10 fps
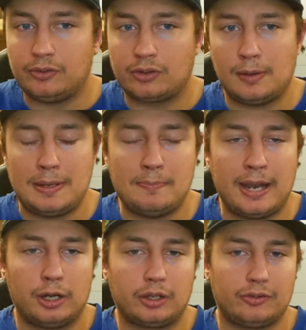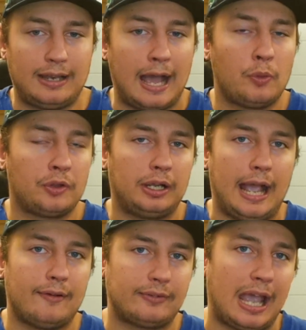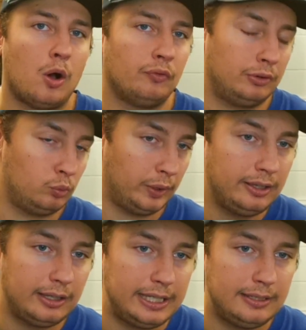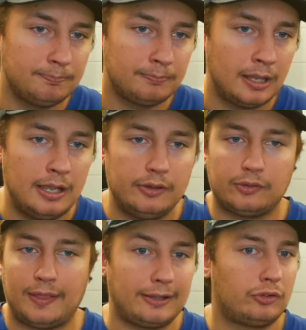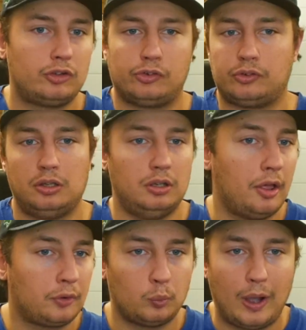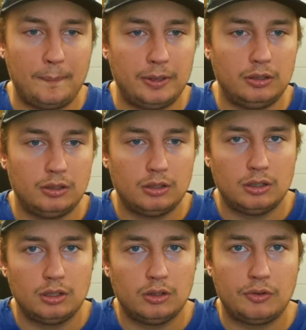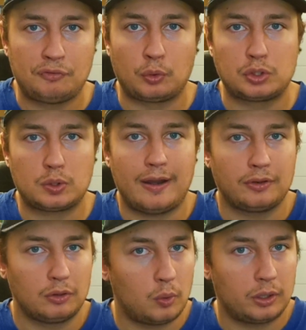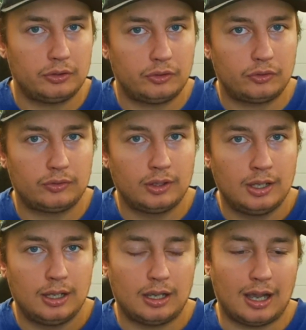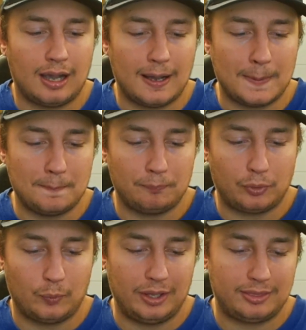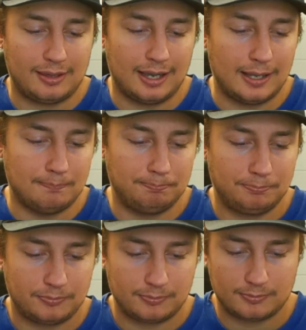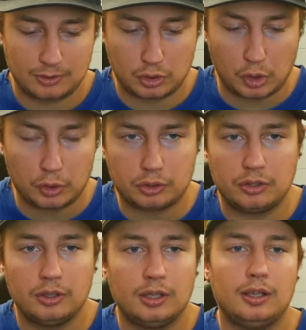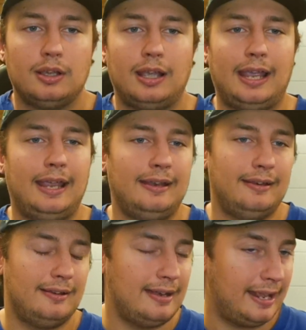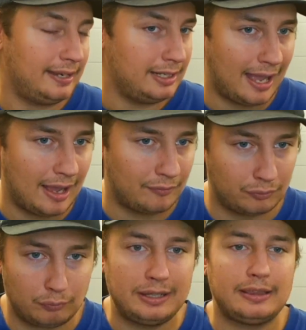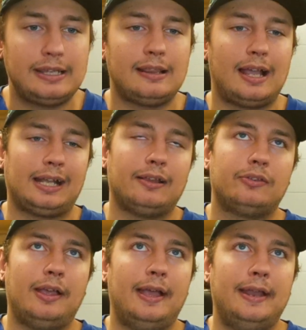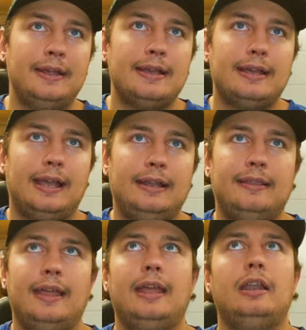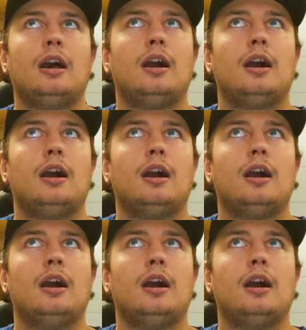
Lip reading: is going to be better because now they're going to have Calvin Ridley. So that's just another weapon for Trevor Lawrence with Kirk. And then you have Ridley, like I said. And then